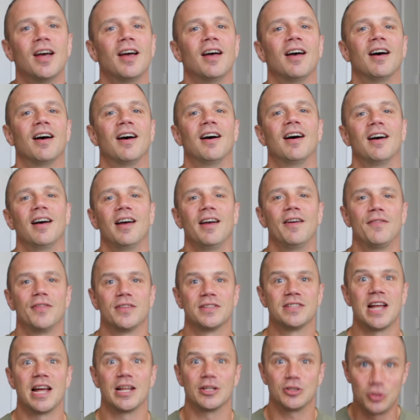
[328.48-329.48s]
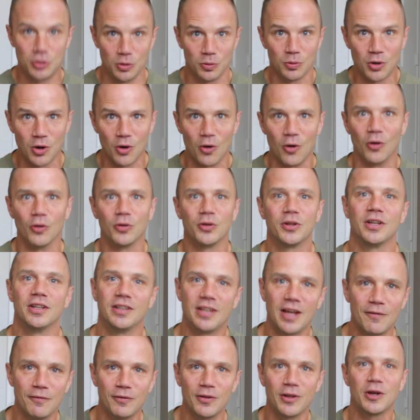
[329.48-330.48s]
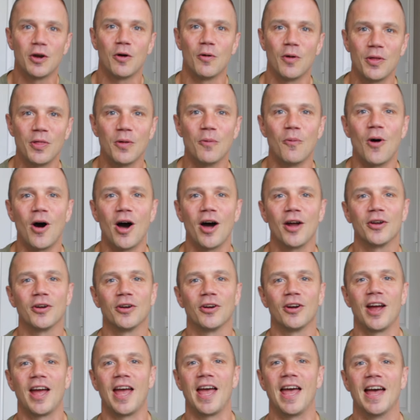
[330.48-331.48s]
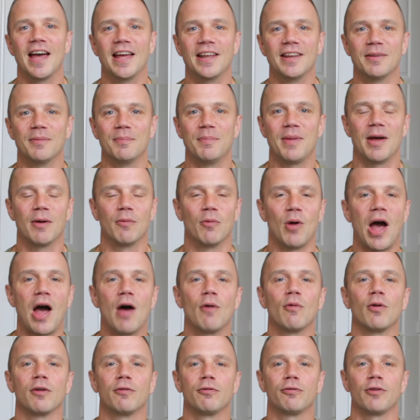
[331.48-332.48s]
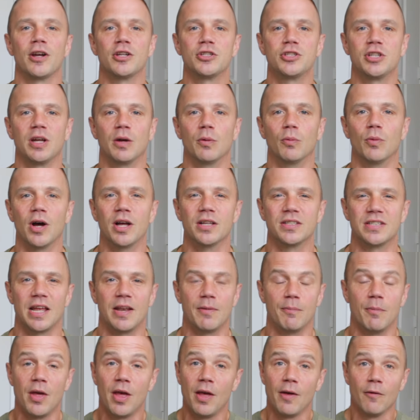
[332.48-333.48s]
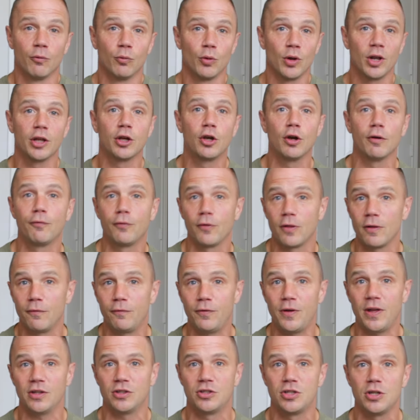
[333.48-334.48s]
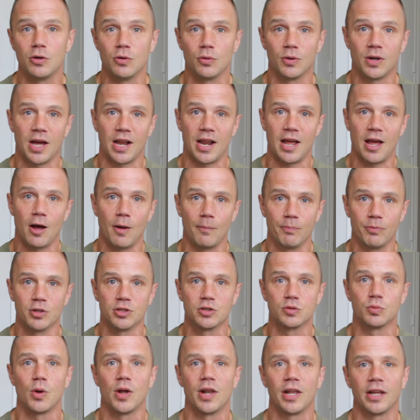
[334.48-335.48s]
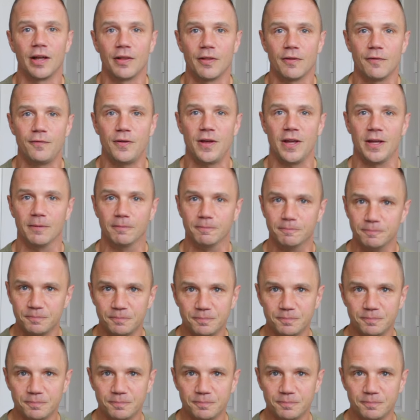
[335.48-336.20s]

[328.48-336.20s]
If it's not too cold, definitely go in the water. And man, how refreshing it was. And really good for the feet too, kind of helped the swelling on the feet.